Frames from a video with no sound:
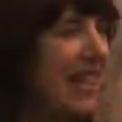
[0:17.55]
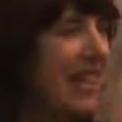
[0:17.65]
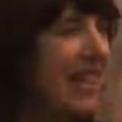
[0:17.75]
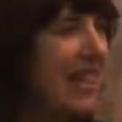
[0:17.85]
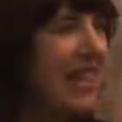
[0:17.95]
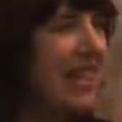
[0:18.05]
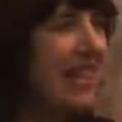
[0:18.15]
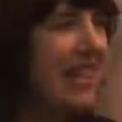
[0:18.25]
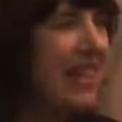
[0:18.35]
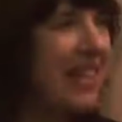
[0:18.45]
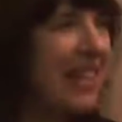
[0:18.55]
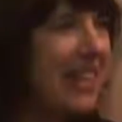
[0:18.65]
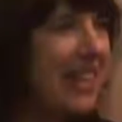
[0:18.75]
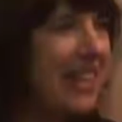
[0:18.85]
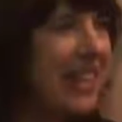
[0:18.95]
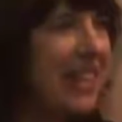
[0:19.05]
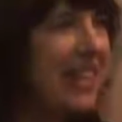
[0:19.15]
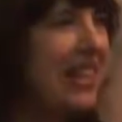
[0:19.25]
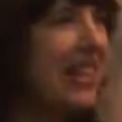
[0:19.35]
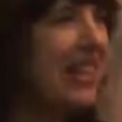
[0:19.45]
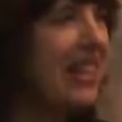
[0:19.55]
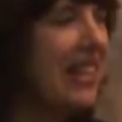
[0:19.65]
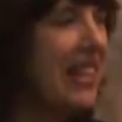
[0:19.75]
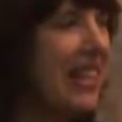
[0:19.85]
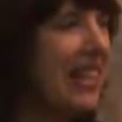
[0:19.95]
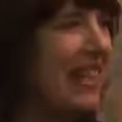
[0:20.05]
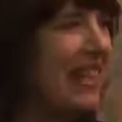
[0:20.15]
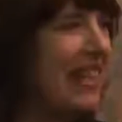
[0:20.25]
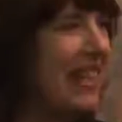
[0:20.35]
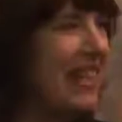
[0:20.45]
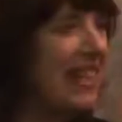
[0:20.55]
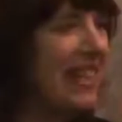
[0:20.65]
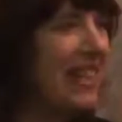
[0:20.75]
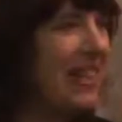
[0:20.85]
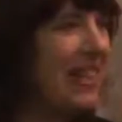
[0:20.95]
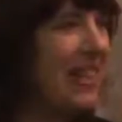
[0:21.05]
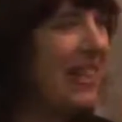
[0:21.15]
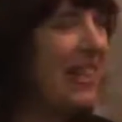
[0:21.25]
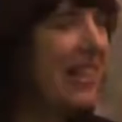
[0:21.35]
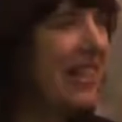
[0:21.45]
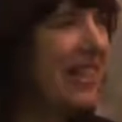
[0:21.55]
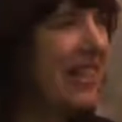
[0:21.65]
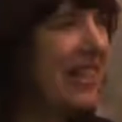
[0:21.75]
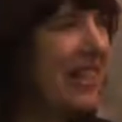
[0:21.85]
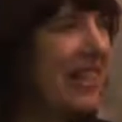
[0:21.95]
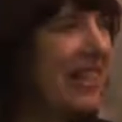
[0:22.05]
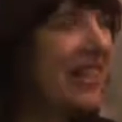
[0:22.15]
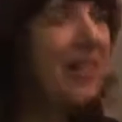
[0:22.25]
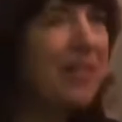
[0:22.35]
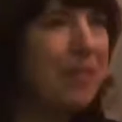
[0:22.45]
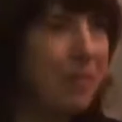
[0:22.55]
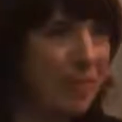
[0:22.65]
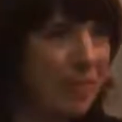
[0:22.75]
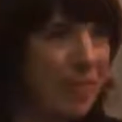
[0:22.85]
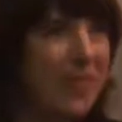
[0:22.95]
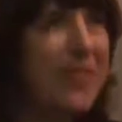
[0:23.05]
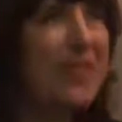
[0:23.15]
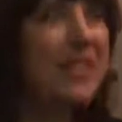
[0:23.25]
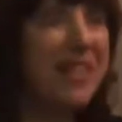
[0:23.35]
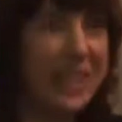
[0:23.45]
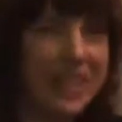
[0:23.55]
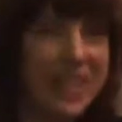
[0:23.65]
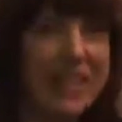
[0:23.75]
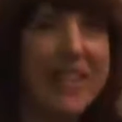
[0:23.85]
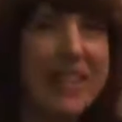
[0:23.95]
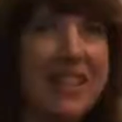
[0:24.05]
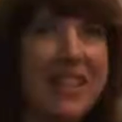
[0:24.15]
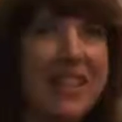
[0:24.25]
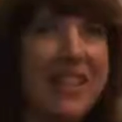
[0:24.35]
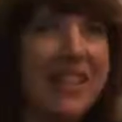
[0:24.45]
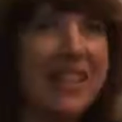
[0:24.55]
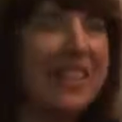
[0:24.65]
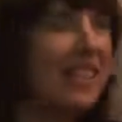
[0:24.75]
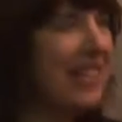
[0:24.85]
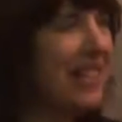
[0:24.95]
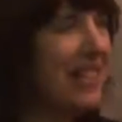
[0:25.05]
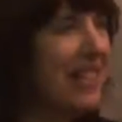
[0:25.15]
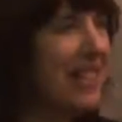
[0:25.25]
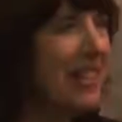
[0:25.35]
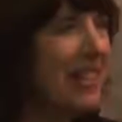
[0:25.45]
The person shown says nothing.